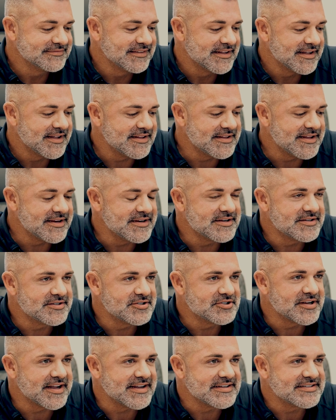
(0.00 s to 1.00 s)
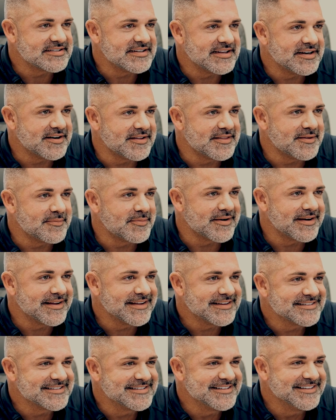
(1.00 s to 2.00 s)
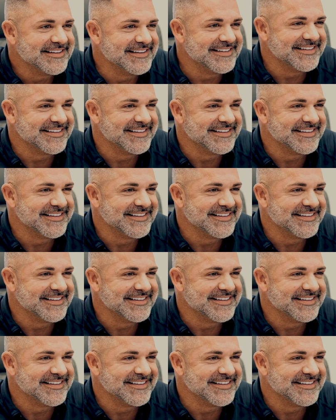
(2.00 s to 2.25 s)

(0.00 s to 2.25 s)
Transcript: and then did you guys sit on the brakes?